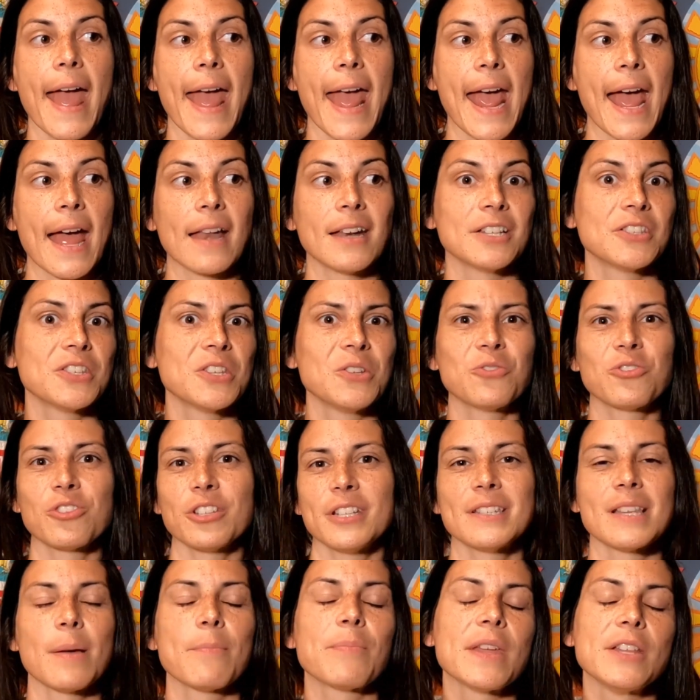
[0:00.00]
And it's
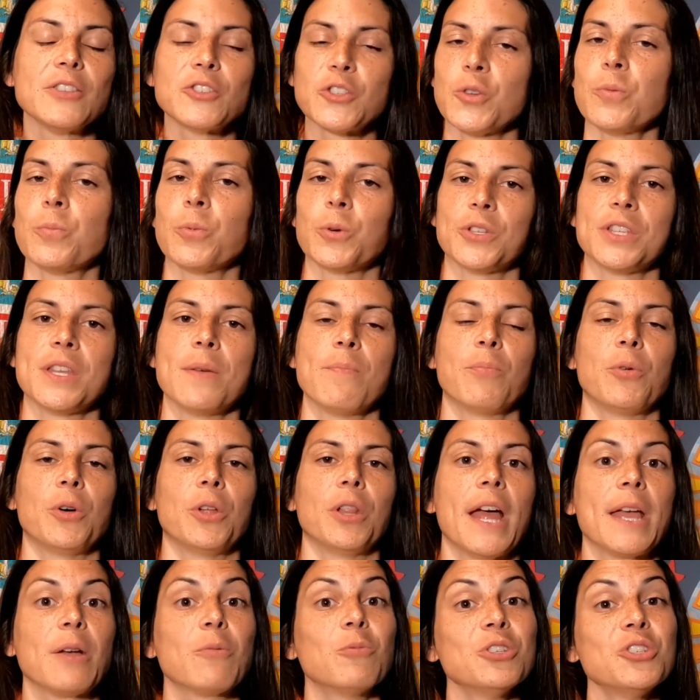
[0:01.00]
usually something super
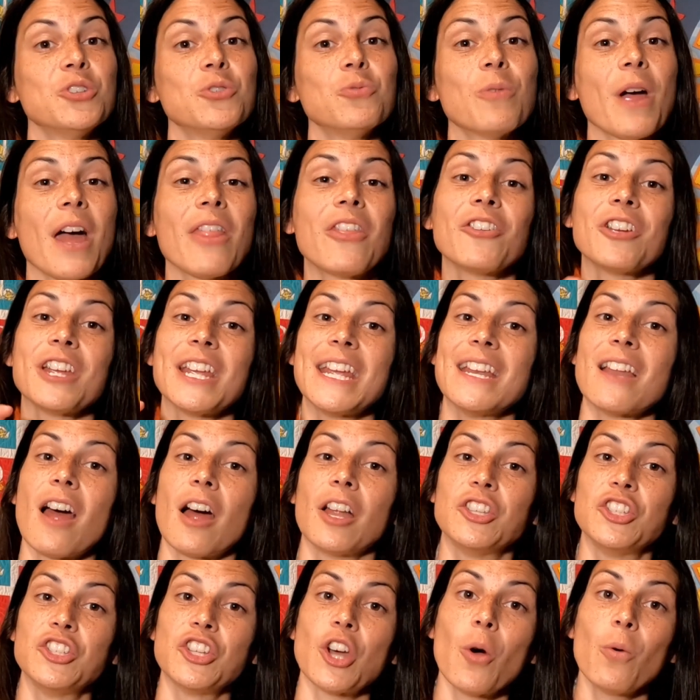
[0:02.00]
simple, like would you rather eat
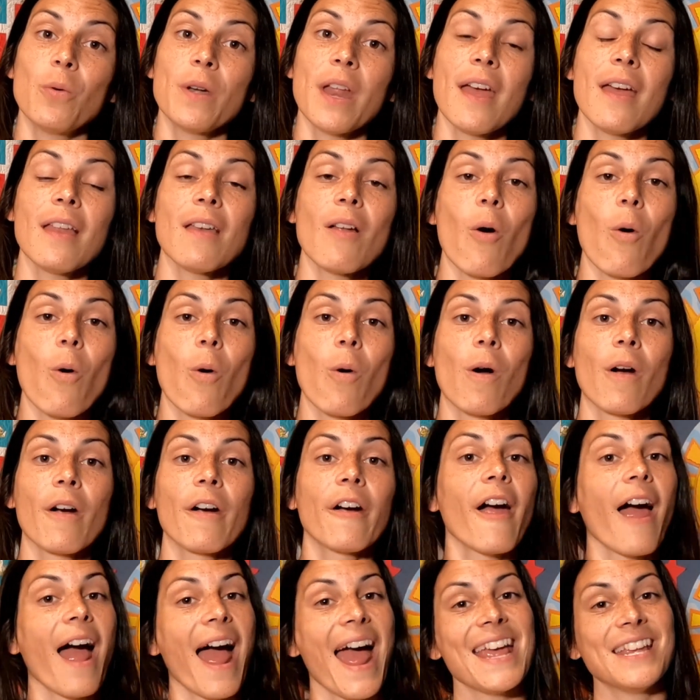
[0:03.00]
a donut
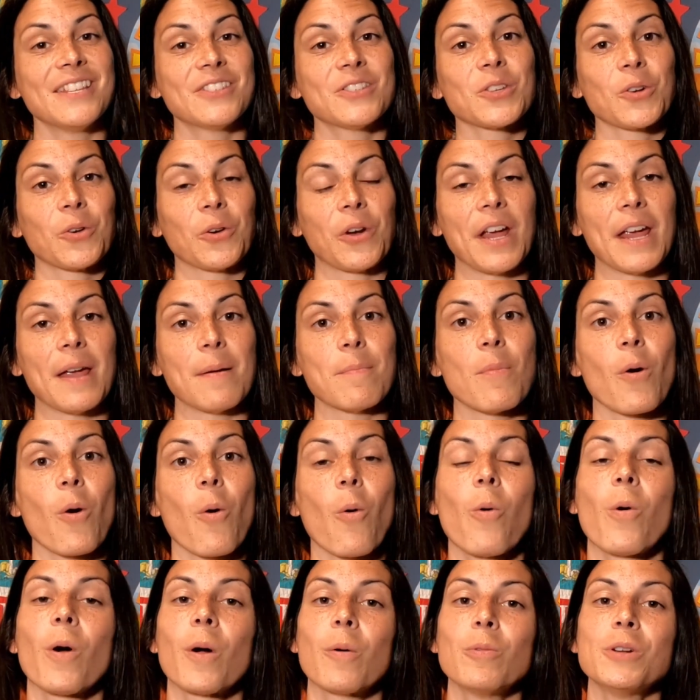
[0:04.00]
or ice cream?
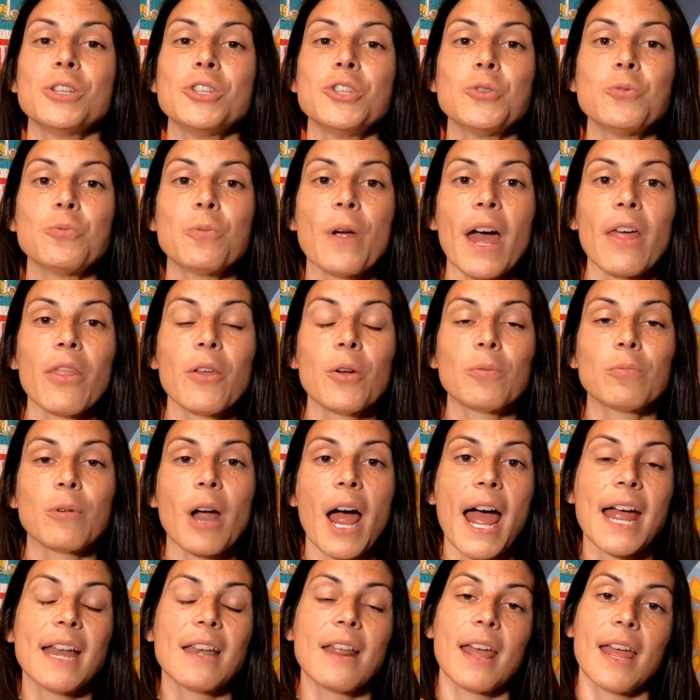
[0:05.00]
Or would you rather
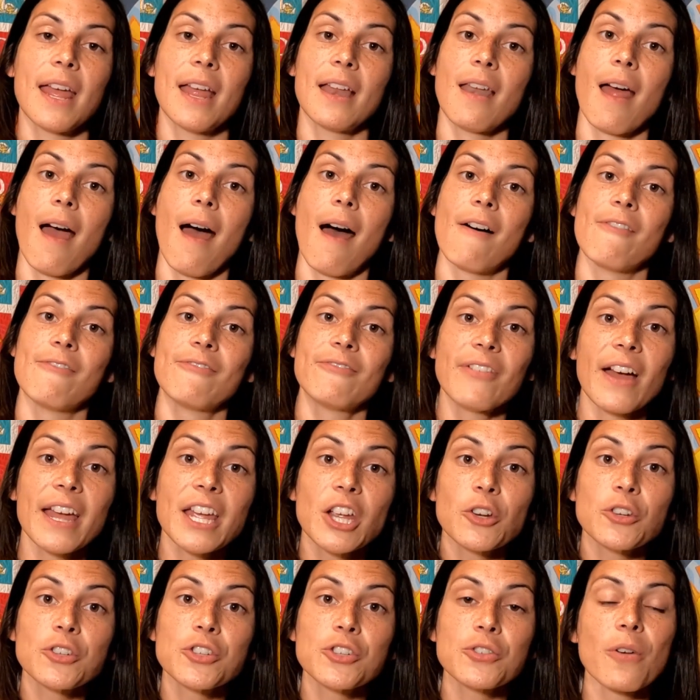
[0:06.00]
ride in a
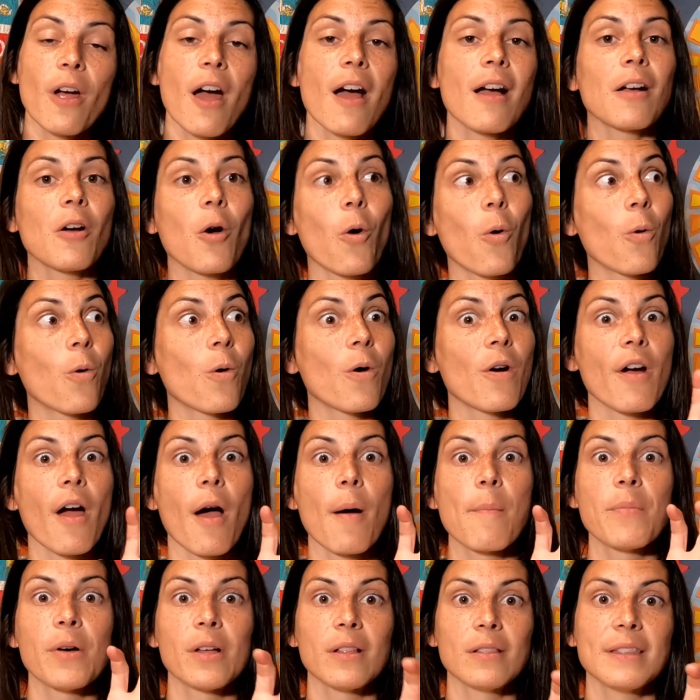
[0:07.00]
fire truck or
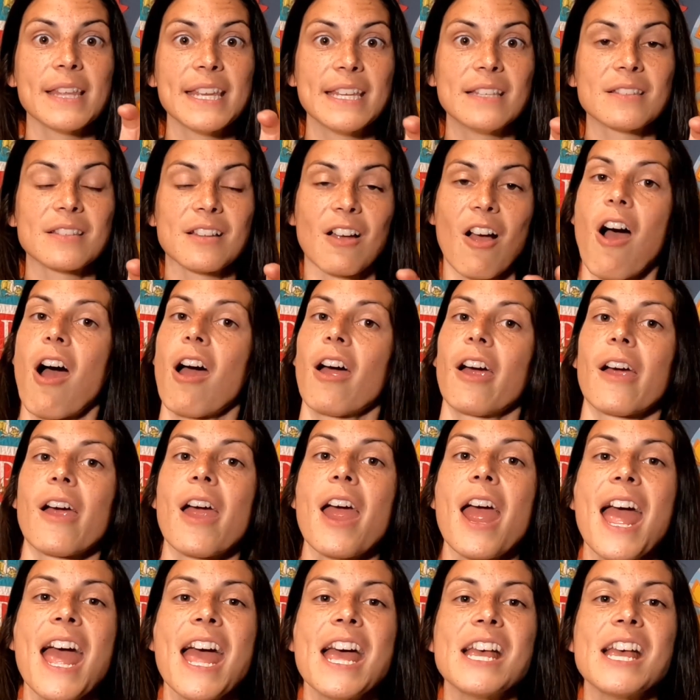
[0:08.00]
a police car?